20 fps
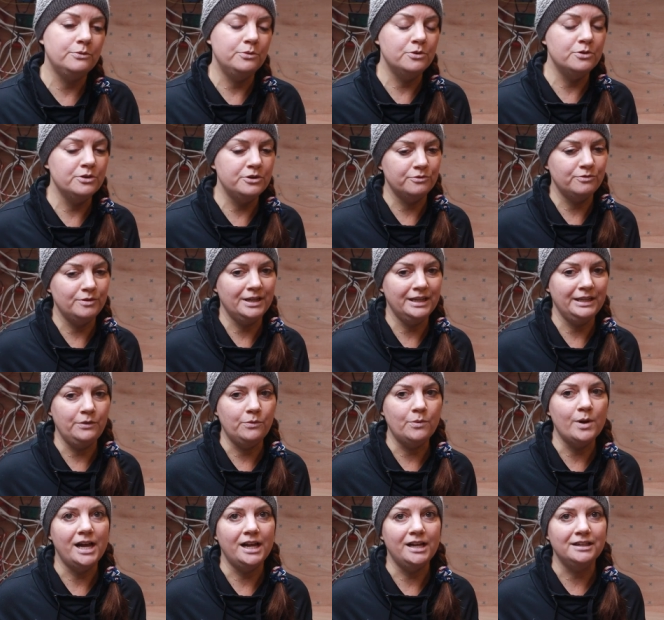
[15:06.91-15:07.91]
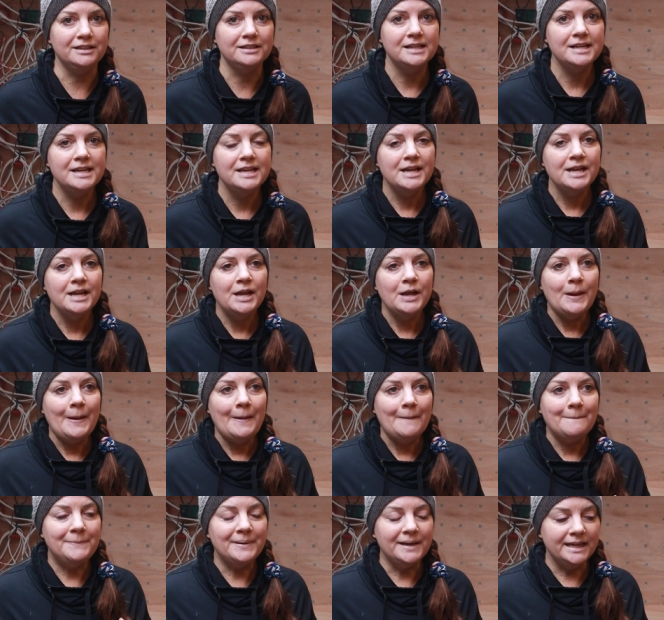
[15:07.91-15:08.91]
the water really well,
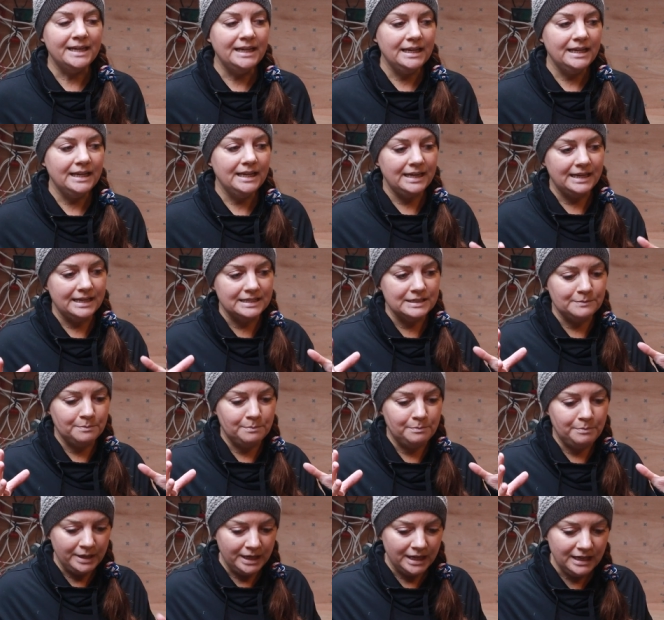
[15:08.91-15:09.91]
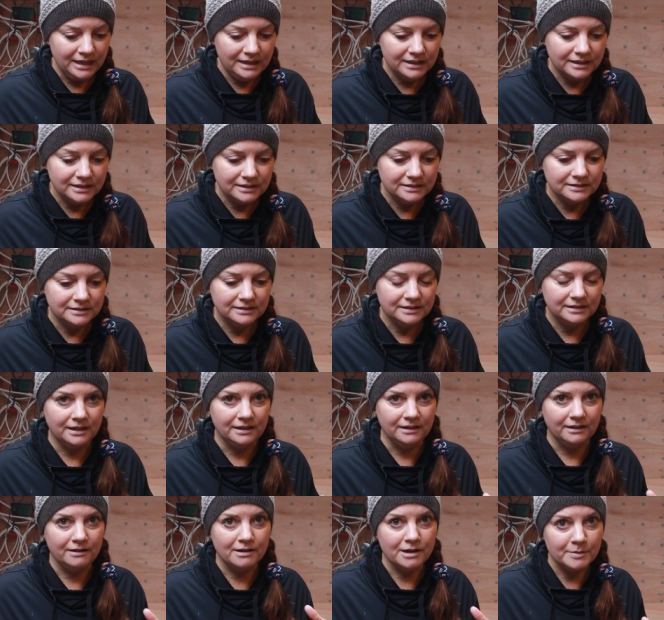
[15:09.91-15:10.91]
but it is big
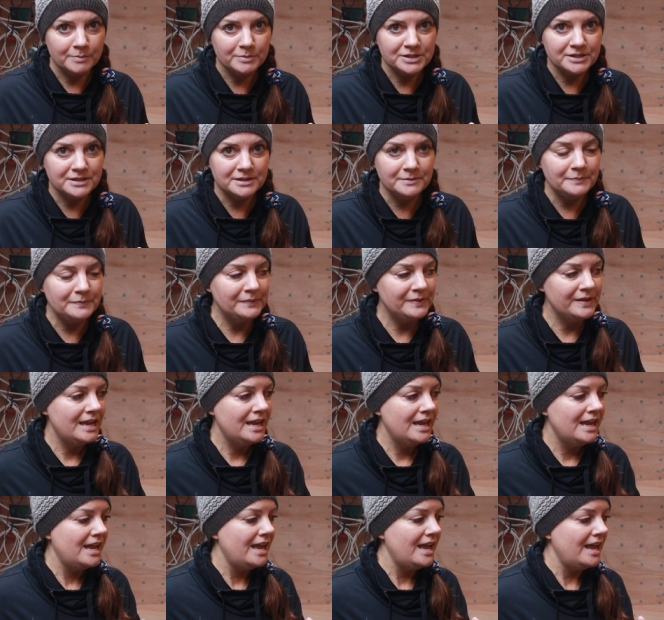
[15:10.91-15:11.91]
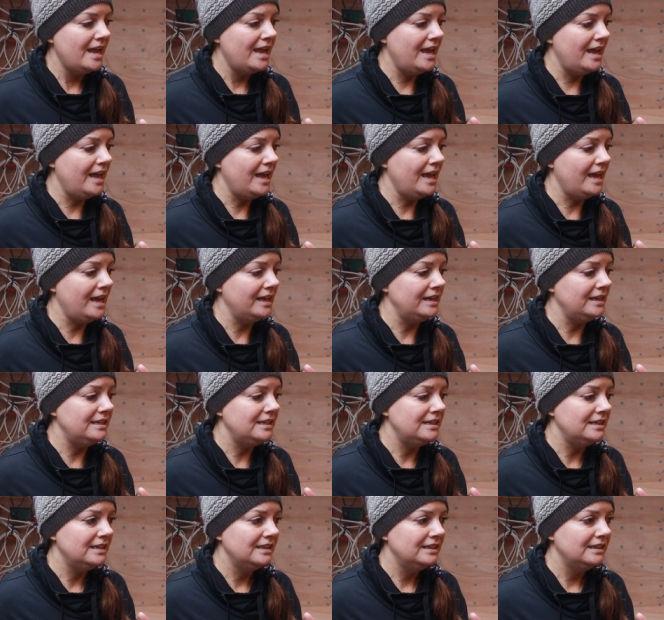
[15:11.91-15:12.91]
and cumbersome
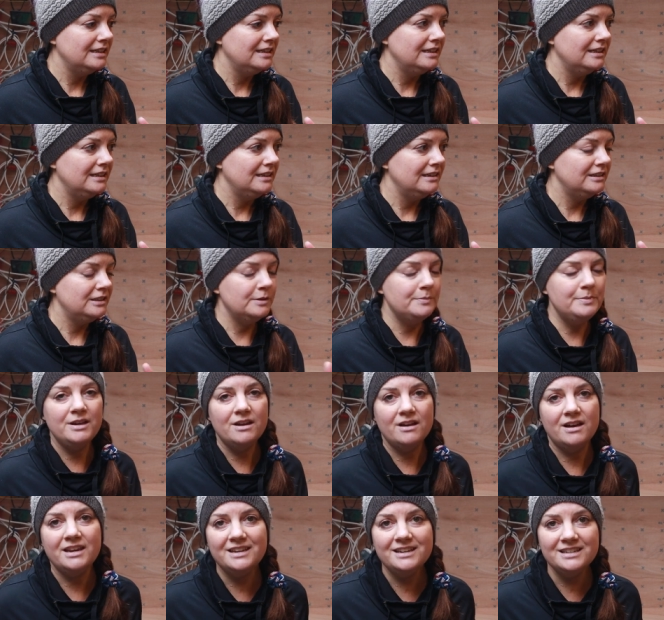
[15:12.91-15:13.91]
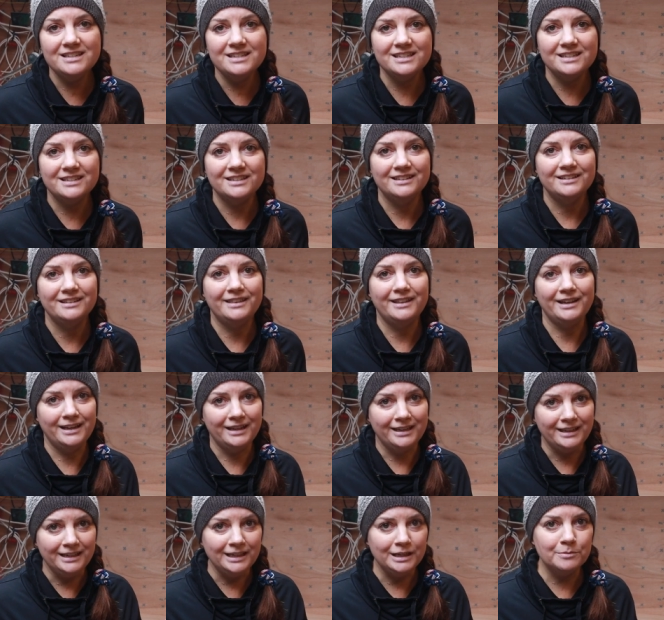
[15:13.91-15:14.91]
and to be honest, the
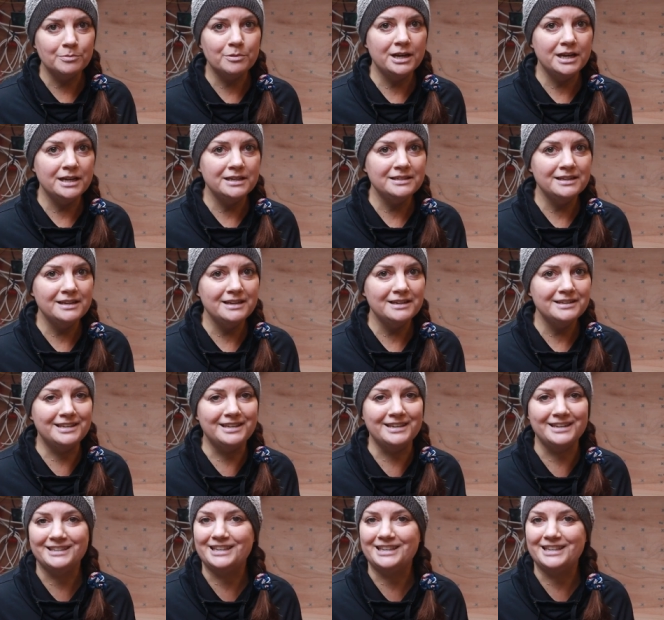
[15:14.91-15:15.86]
cleaning process